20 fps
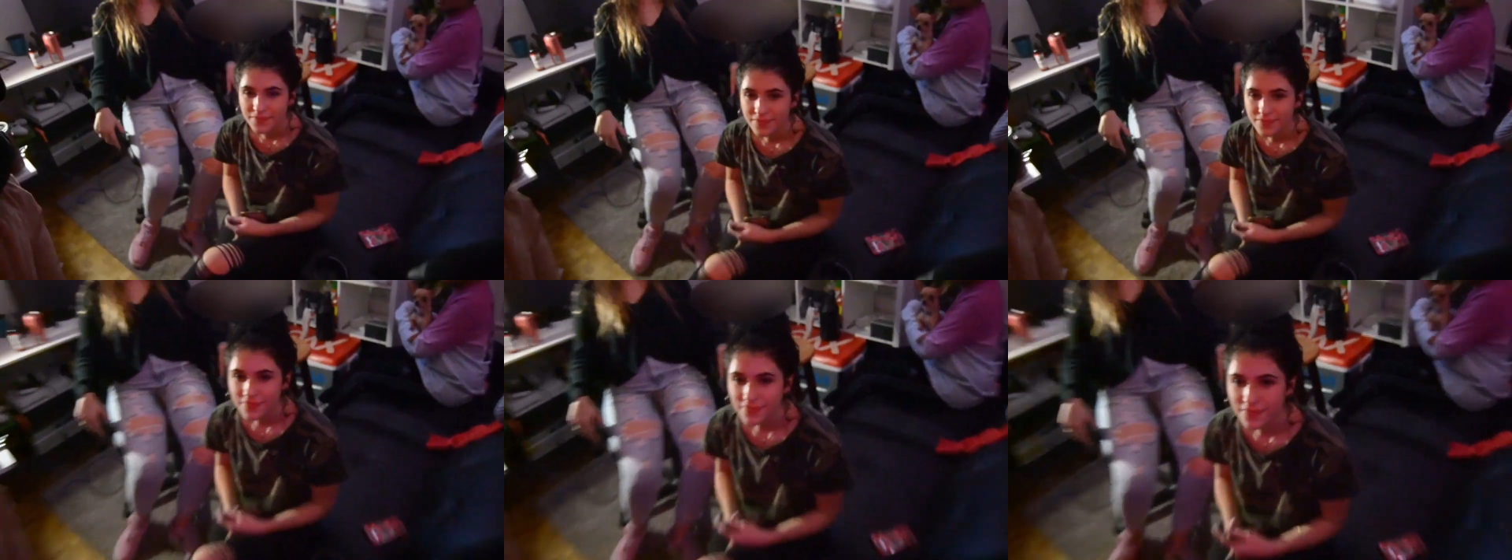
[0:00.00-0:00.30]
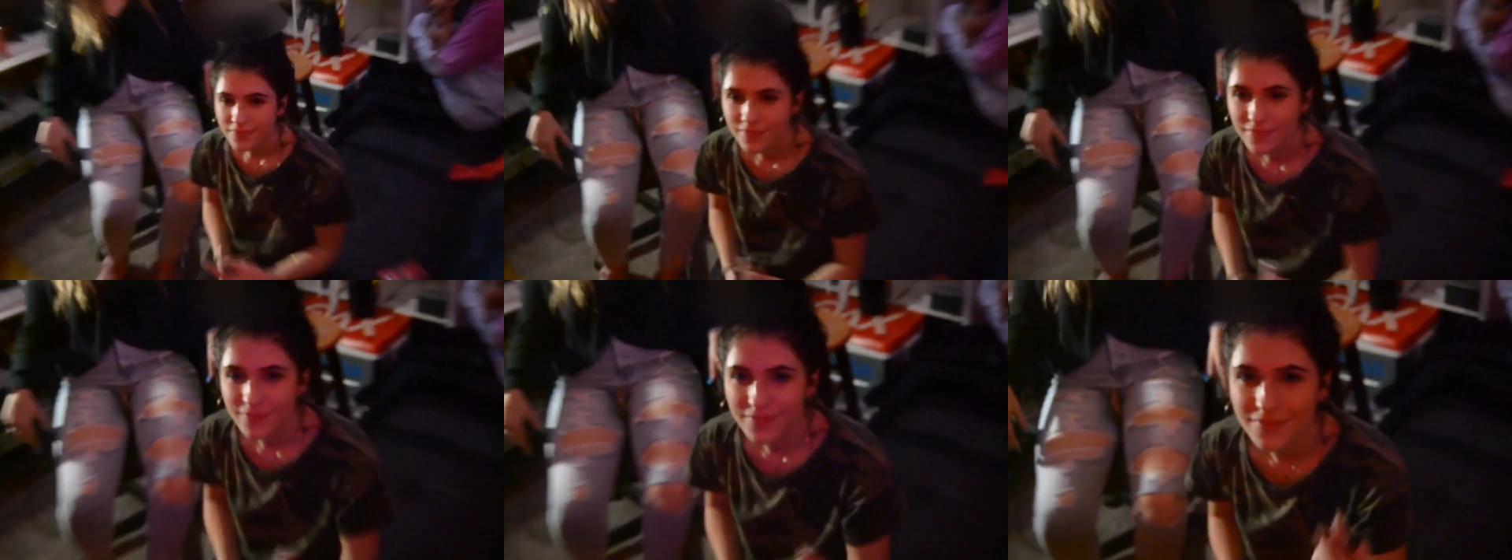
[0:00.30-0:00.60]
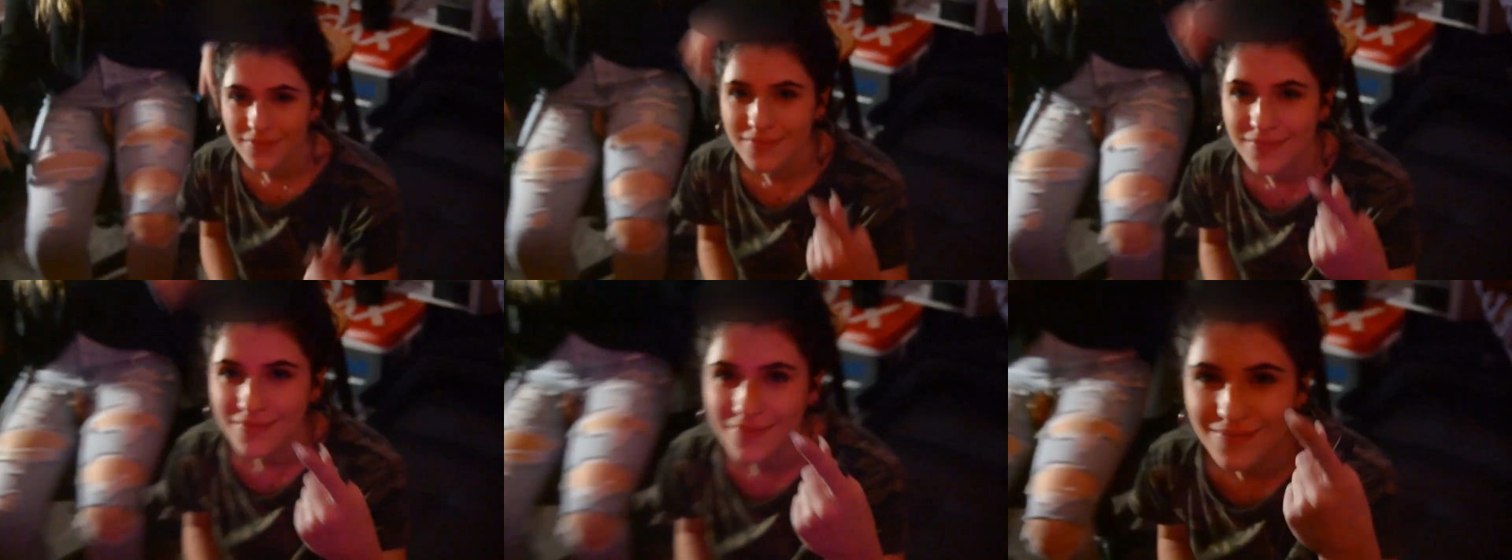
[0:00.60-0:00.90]
Hey, Seb, I
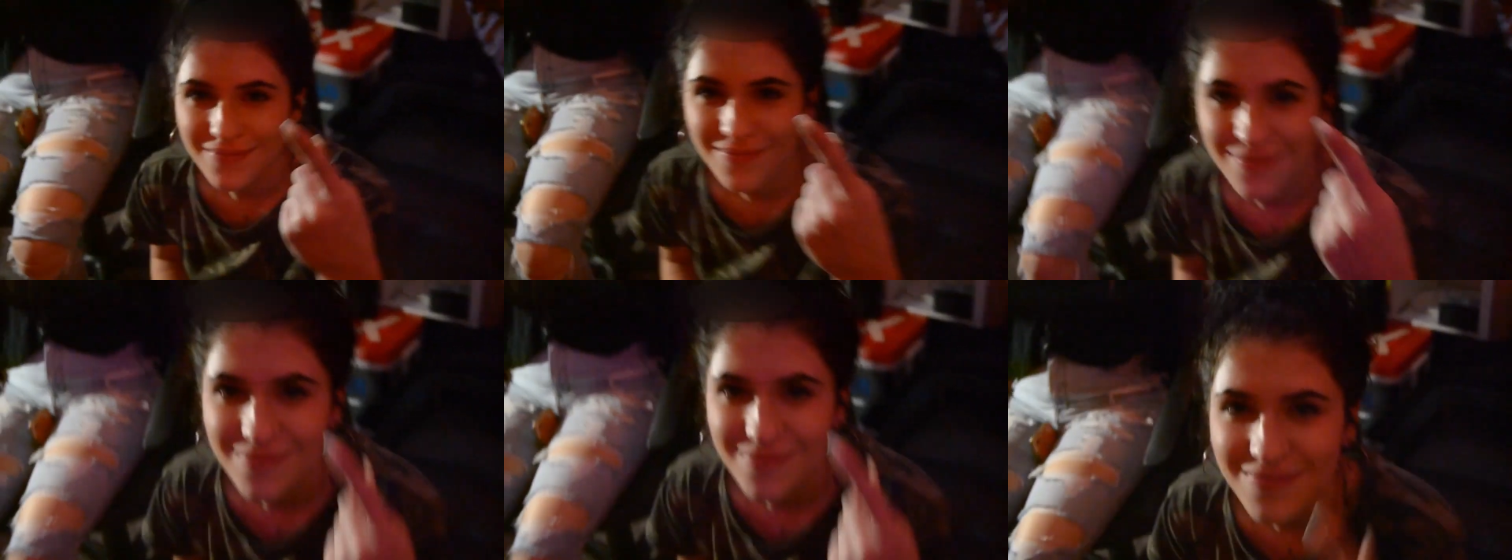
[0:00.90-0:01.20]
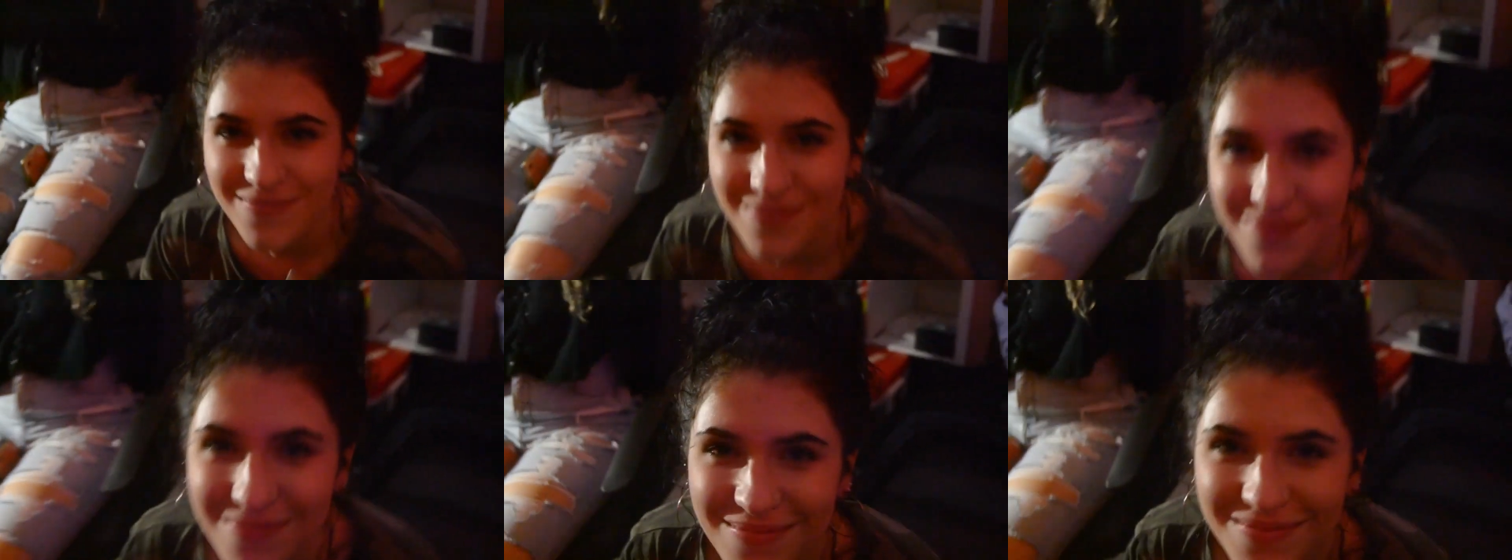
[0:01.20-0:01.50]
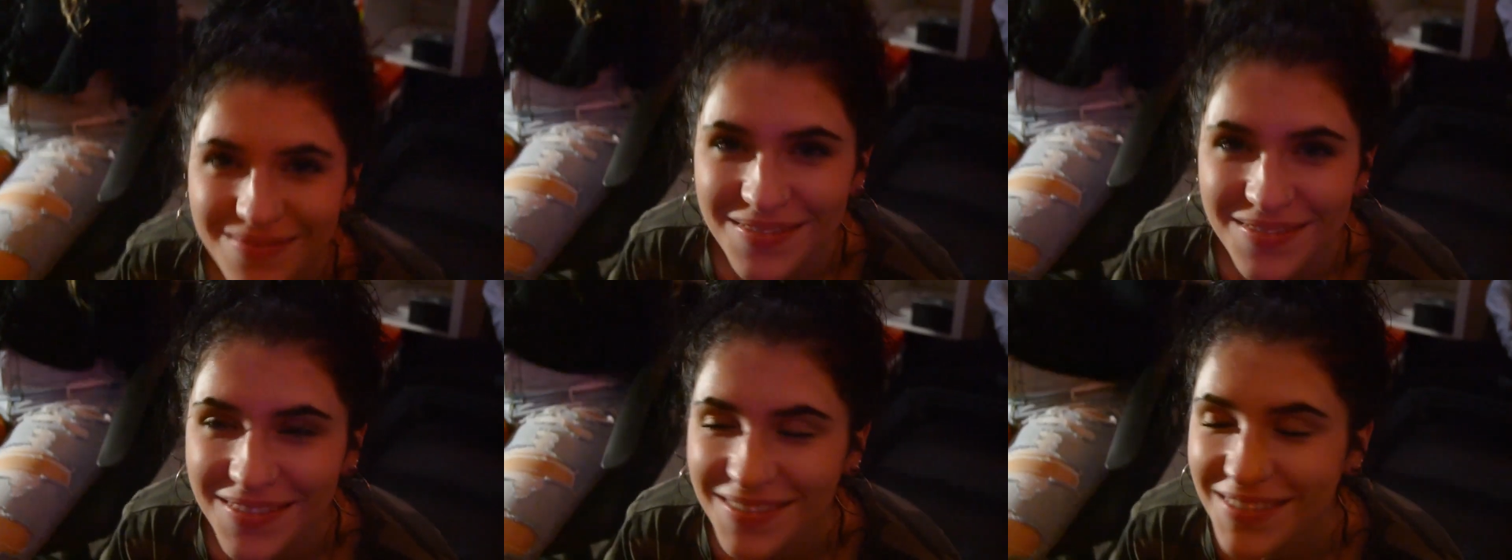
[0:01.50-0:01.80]
know what you did last
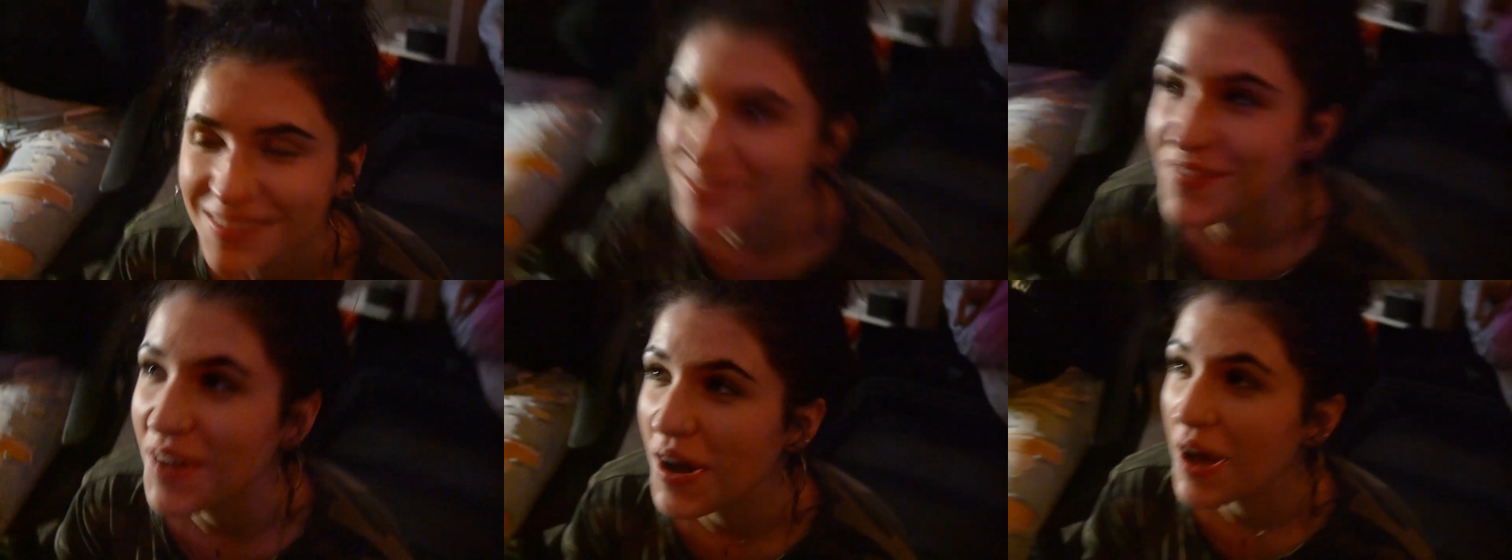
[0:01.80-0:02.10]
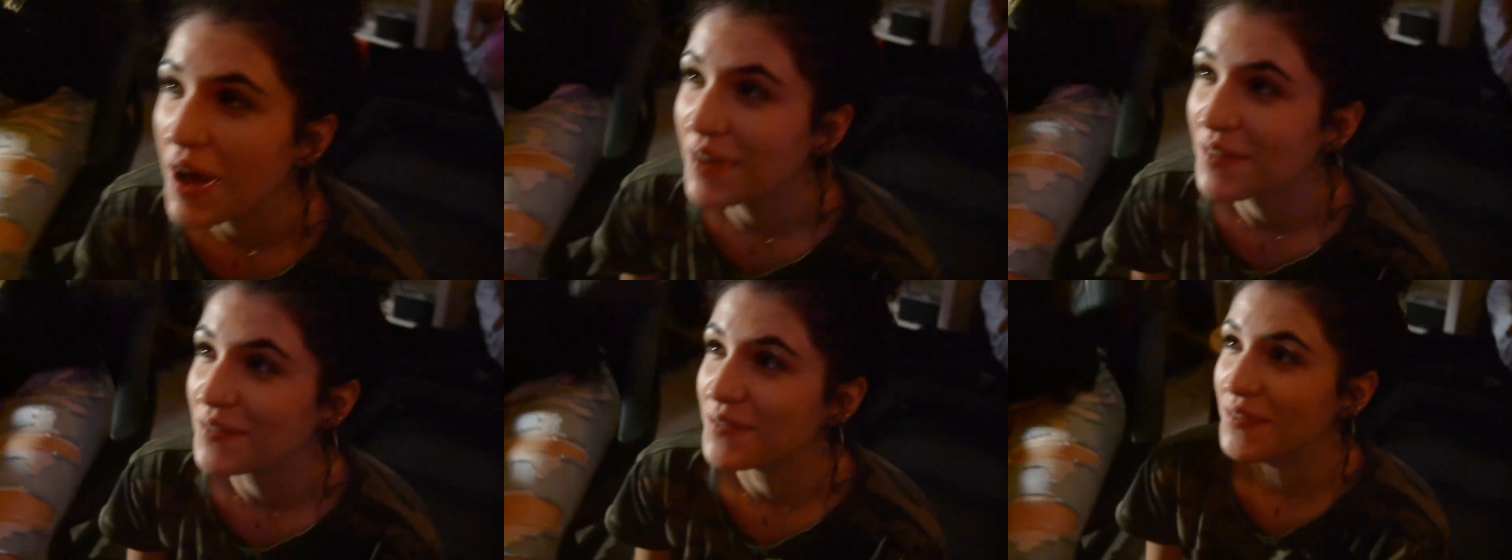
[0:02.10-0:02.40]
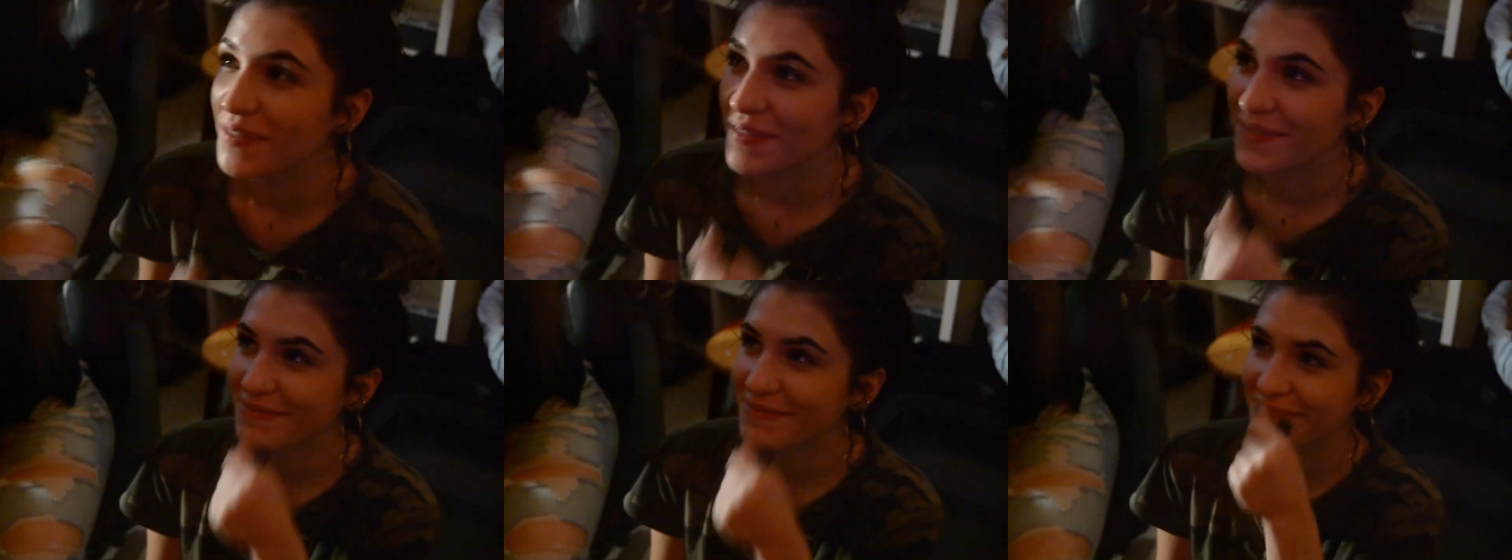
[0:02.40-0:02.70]
summer. What?
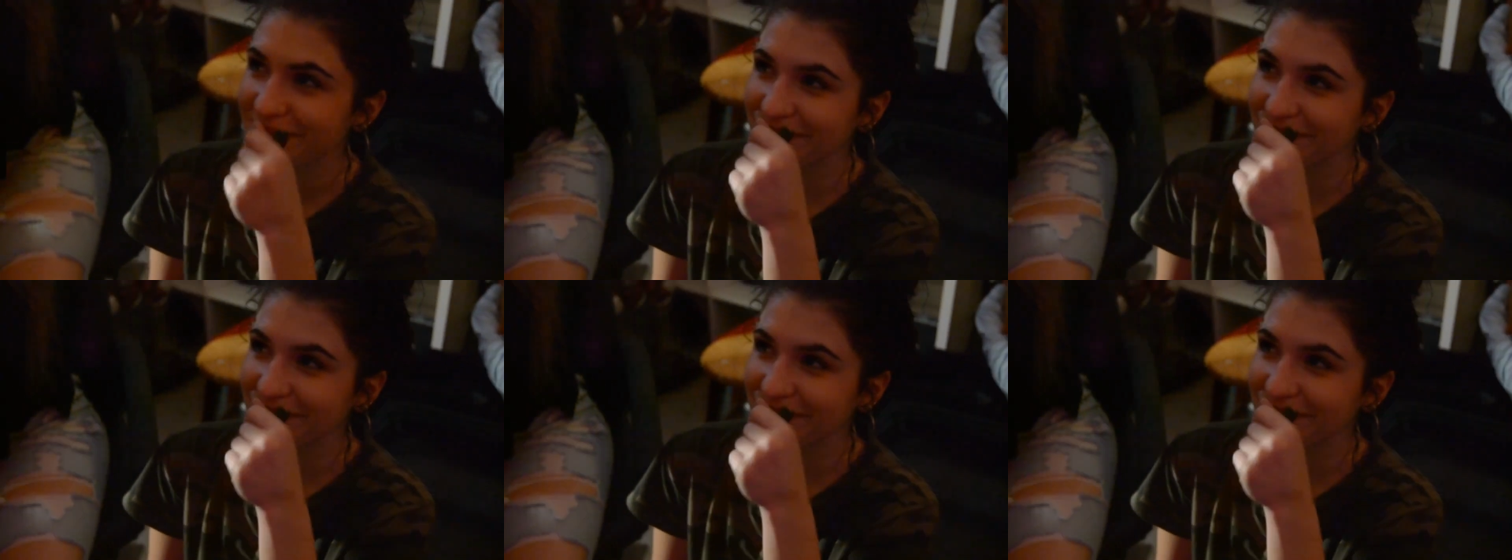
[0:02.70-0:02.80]
What you do?